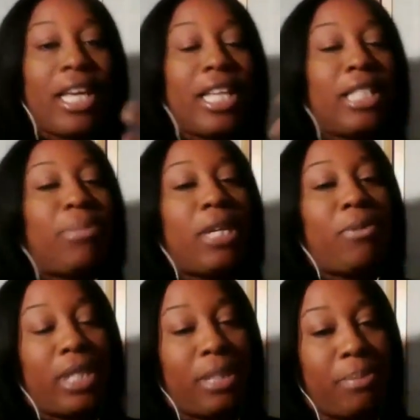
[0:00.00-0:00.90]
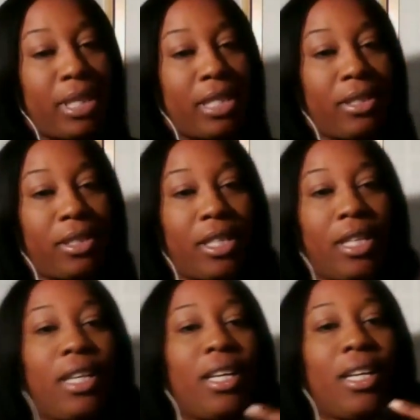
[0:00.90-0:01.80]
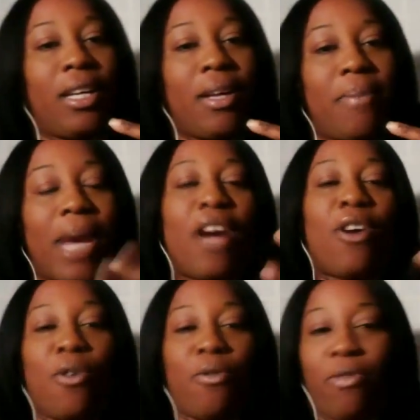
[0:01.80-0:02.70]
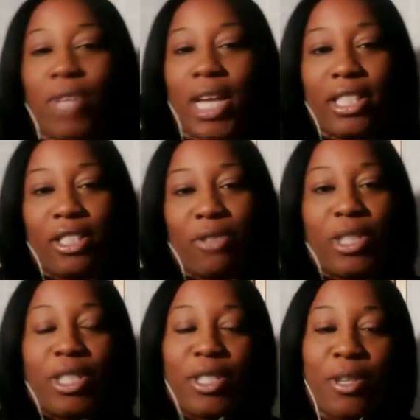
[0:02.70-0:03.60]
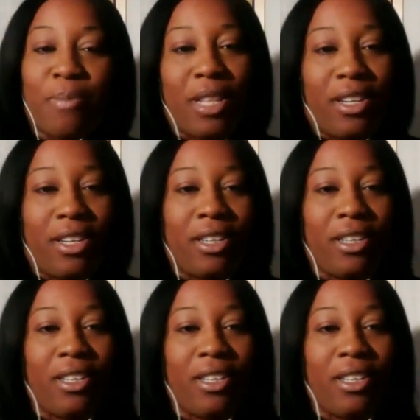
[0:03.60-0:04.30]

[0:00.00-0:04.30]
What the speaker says: His blood was spilled by her own flesh, which is her mother.